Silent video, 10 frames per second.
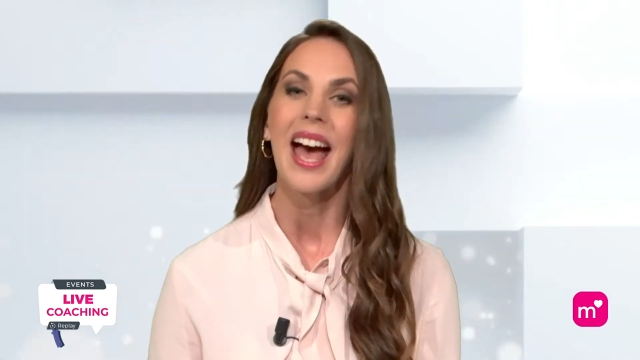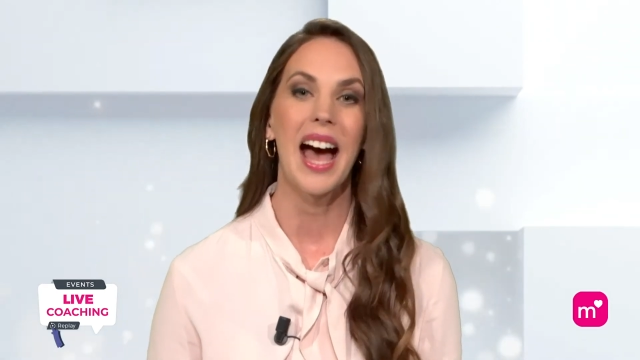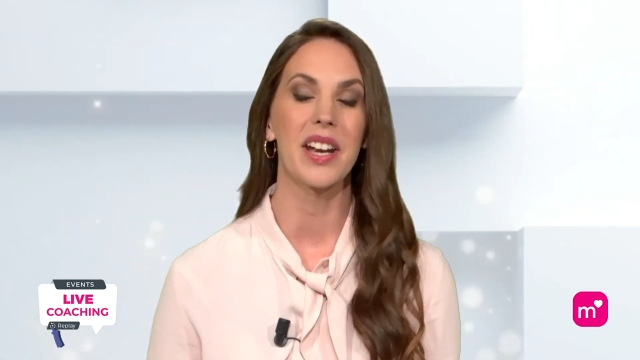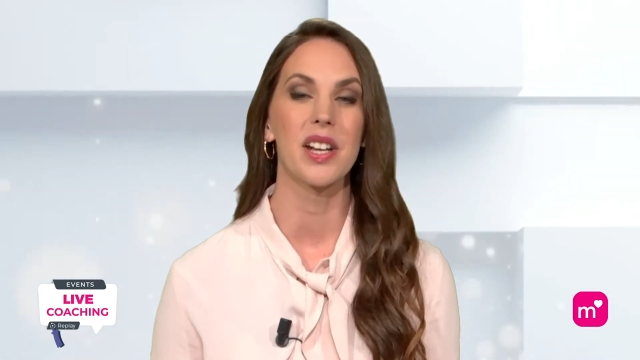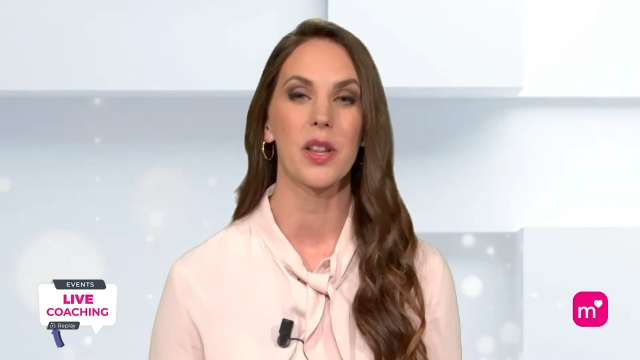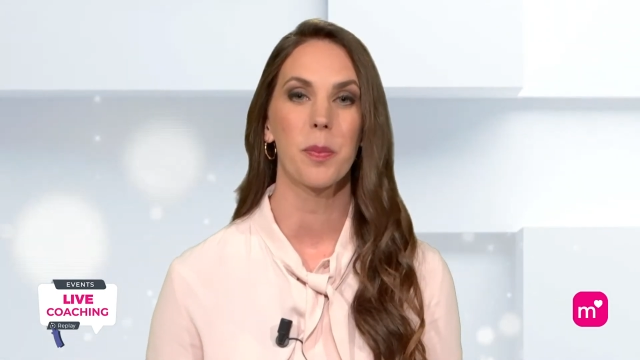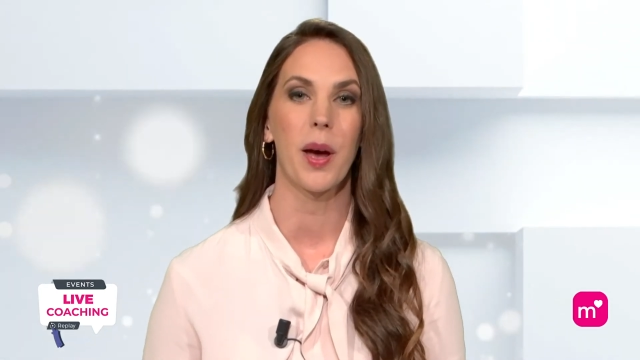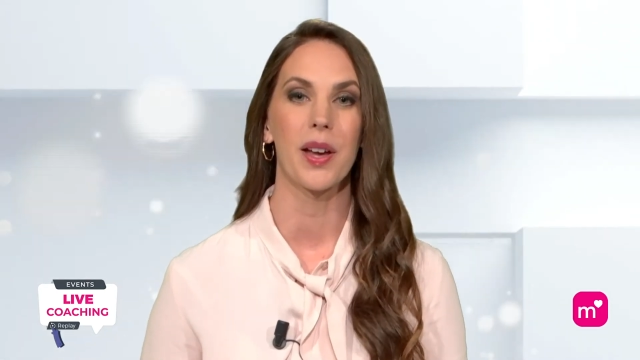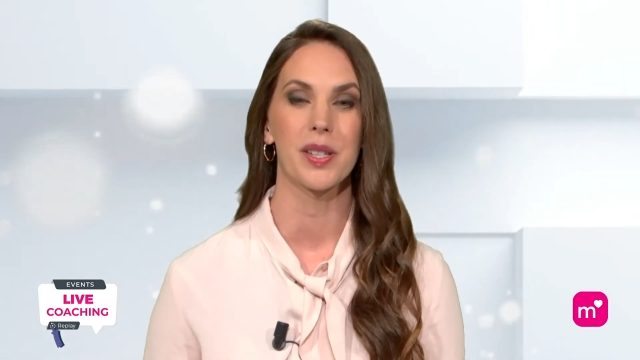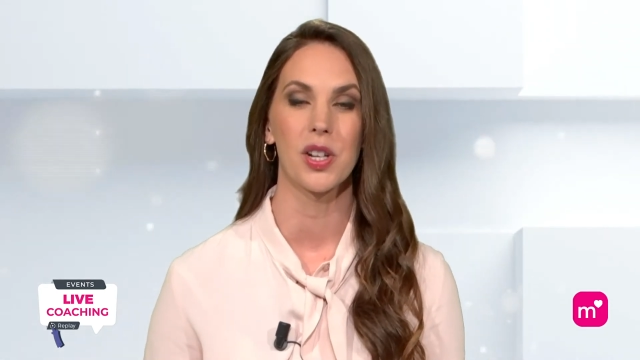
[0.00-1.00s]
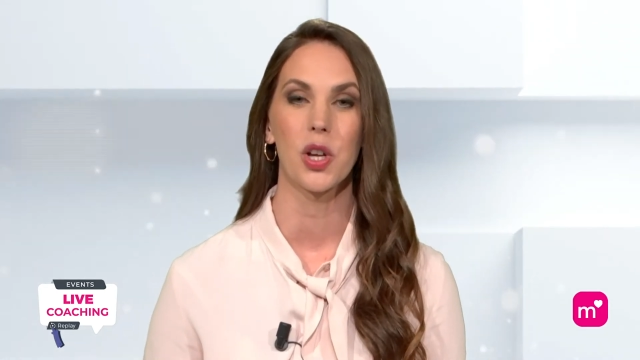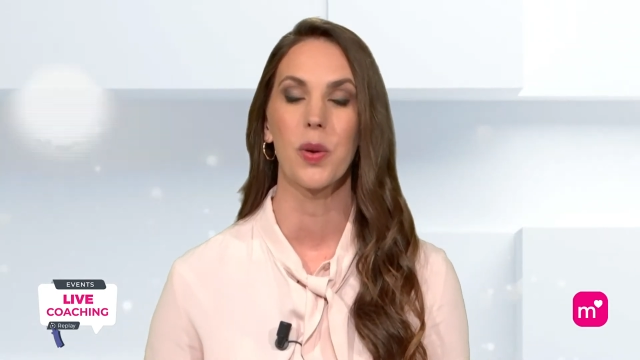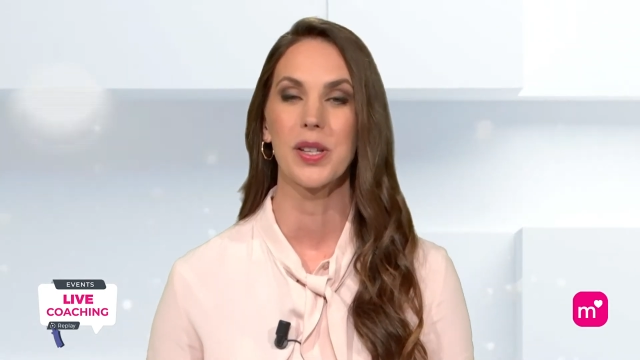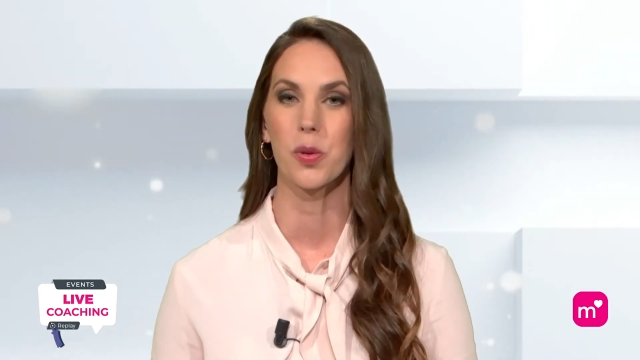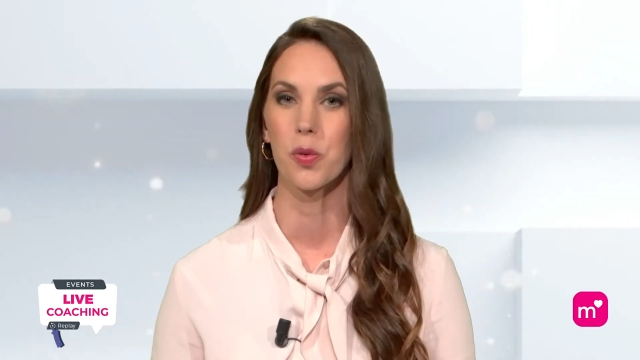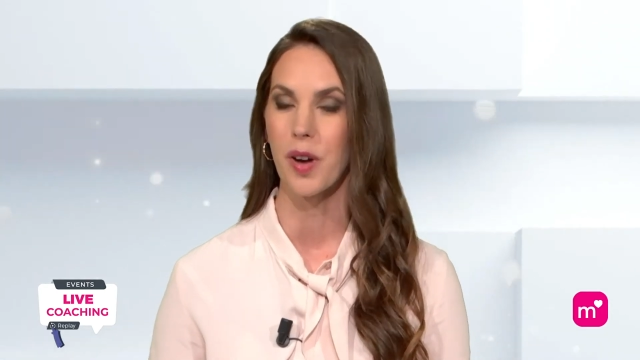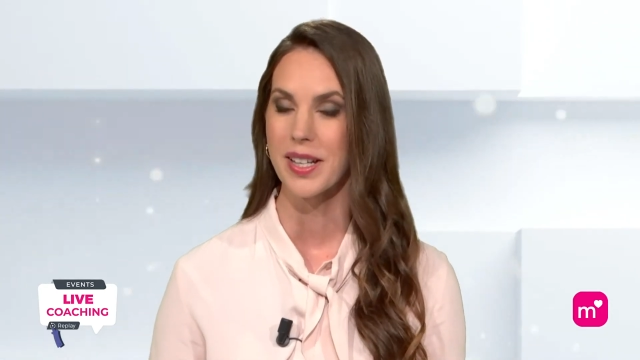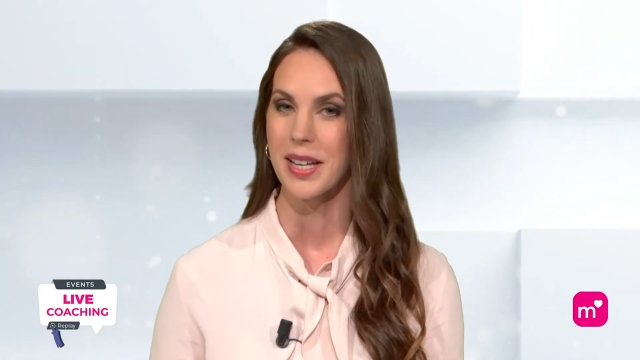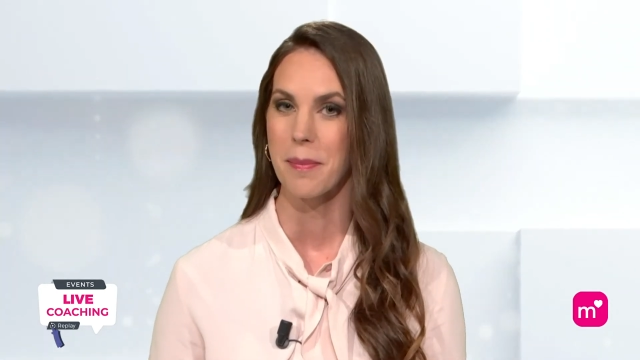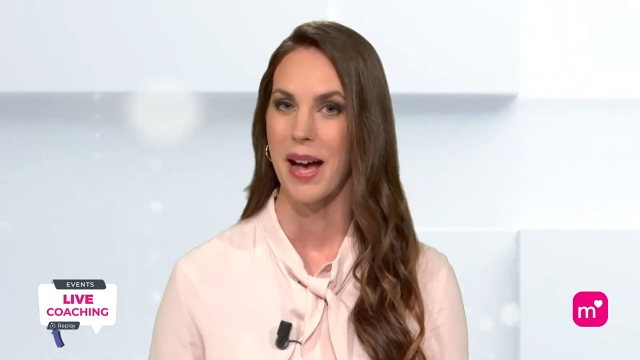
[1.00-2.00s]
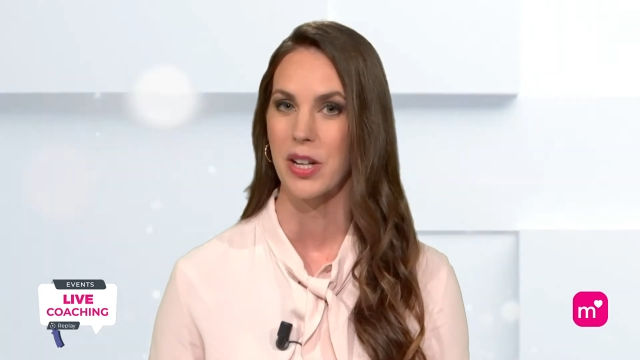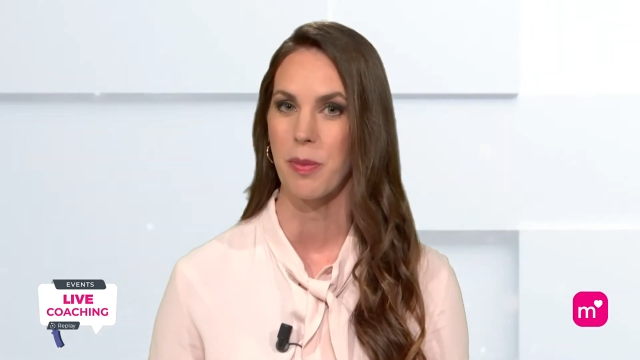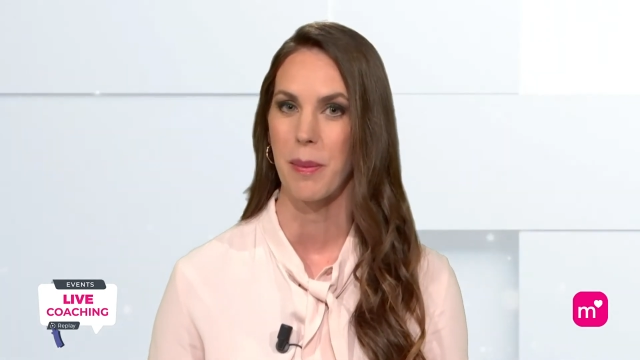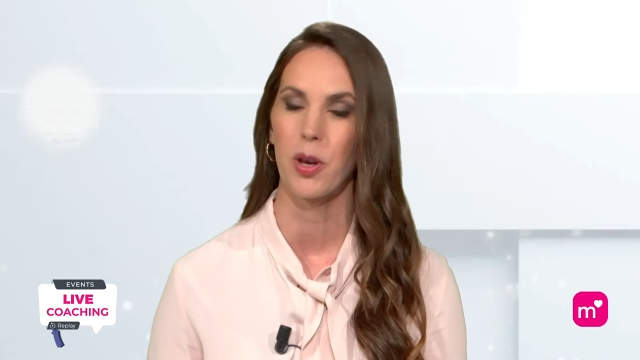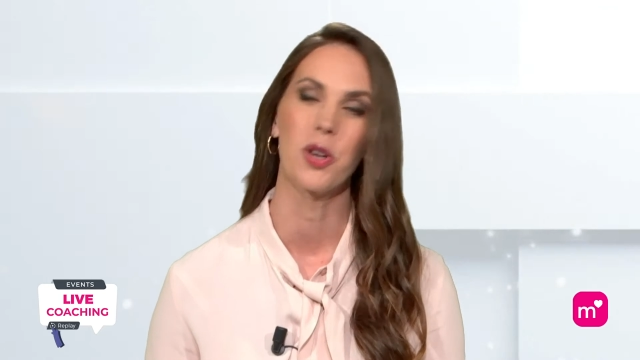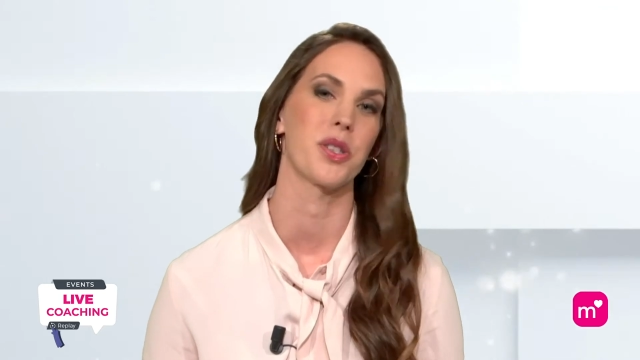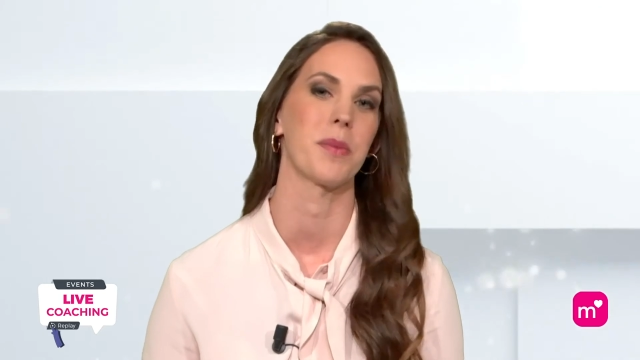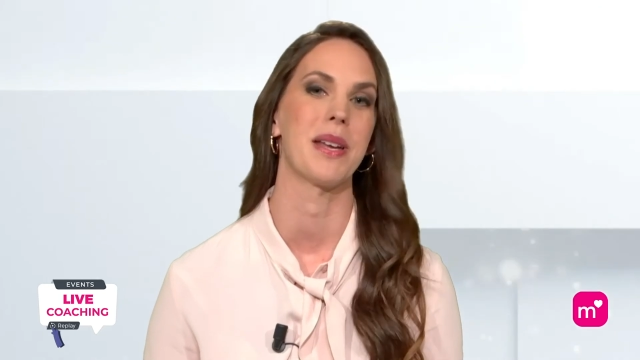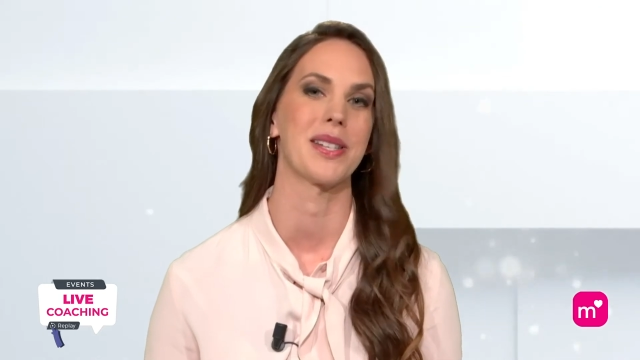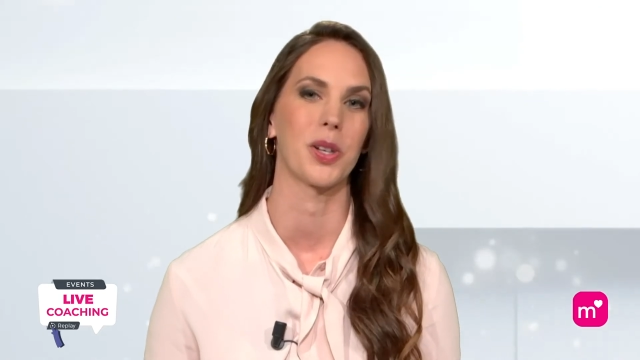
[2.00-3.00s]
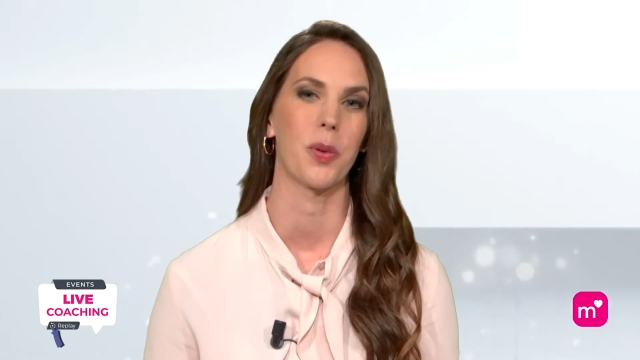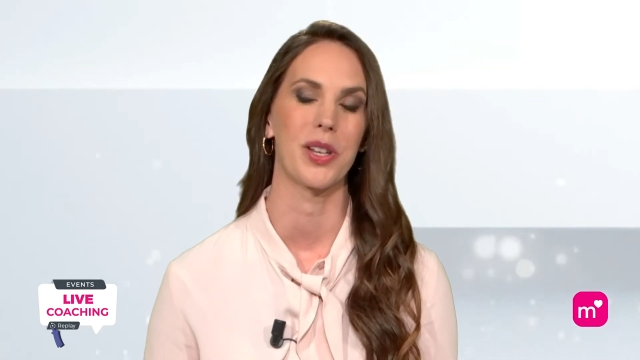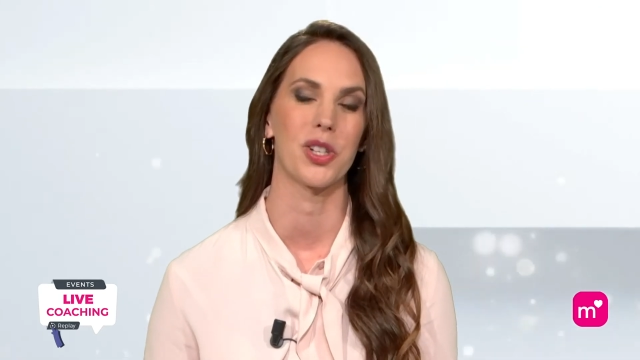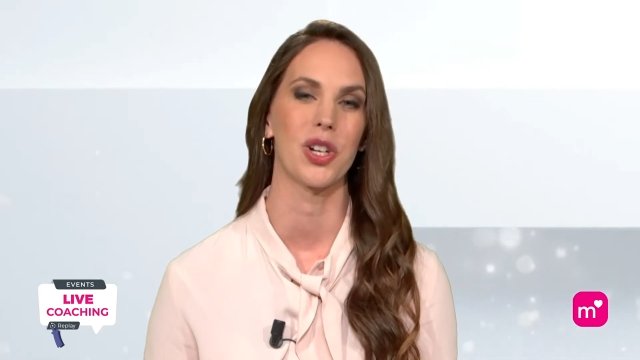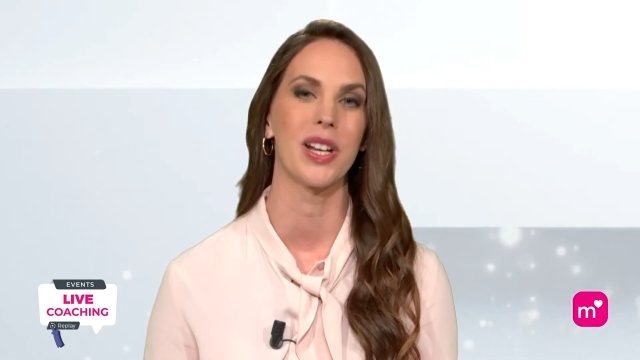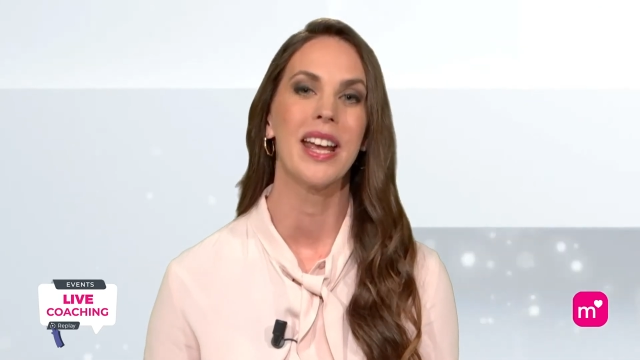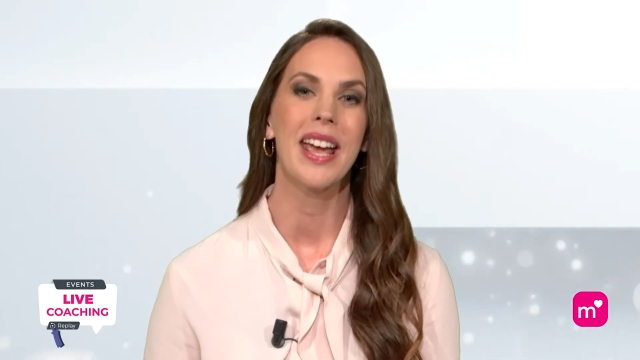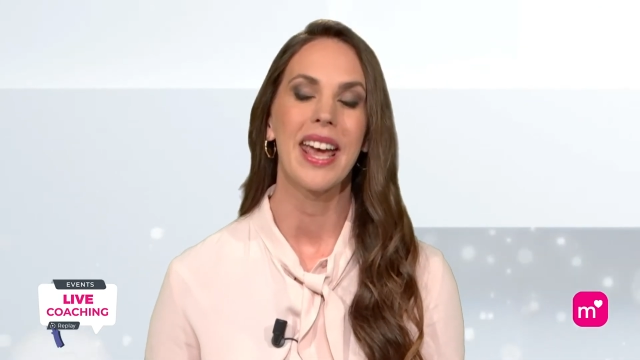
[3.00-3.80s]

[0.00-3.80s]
And another person who is already a Match member who submits a question